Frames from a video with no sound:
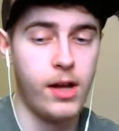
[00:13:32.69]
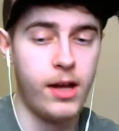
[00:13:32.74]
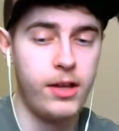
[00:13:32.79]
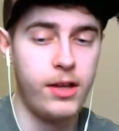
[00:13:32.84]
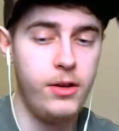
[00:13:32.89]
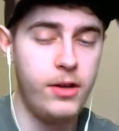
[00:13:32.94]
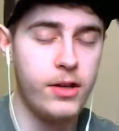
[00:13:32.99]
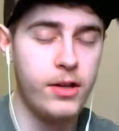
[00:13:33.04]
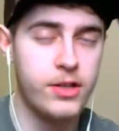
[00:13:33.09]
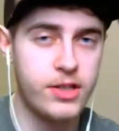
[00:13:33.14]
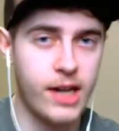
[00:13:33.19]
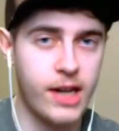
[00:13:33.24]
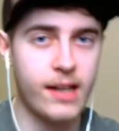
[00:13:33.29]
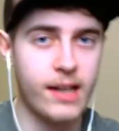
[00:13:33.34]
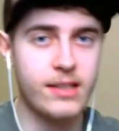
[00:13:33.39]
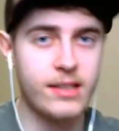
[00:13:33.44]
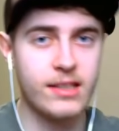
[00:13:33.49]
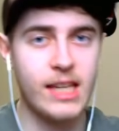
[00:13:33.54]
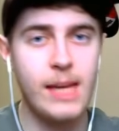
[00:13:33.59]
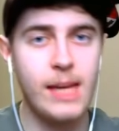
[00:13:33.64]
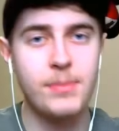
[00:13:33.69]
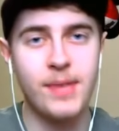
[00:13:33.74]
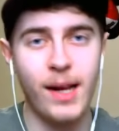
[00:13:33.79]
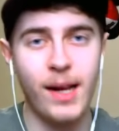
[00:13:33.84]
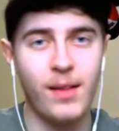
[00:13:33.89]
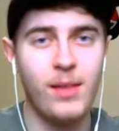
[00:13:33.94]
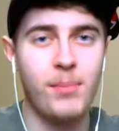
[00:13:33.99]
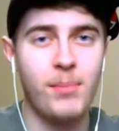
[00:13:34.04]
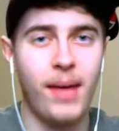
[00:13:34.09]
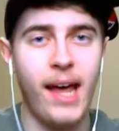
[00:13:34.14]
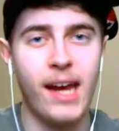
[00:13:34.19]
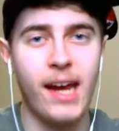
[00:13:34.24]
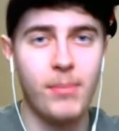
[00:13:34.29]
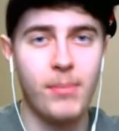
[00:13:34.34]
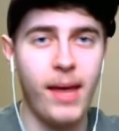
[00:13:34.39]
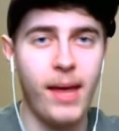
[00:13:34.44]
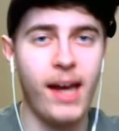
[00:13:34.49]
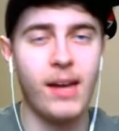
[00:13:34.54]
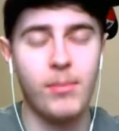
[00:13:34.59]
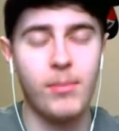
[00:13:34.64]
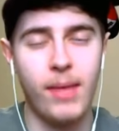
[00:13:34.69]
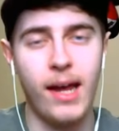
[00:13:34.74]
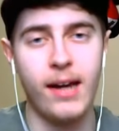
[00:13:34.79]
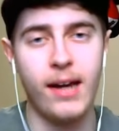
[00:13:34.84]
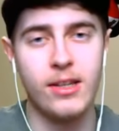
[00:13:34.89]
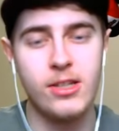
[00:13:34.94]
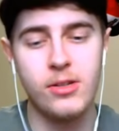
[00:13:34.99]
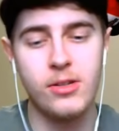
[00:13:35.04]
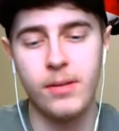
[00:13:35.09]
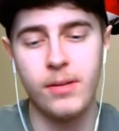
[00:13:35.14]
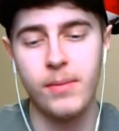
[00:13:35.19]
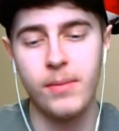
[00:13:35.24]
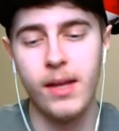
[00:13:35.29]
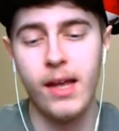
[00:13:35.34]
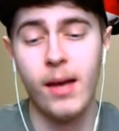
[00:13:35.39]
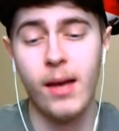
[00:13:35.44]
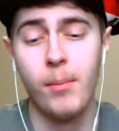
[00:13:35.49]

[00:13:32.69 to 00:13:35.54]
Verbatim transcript: Yeah. You can just kind of keep cycling back and back and back to it.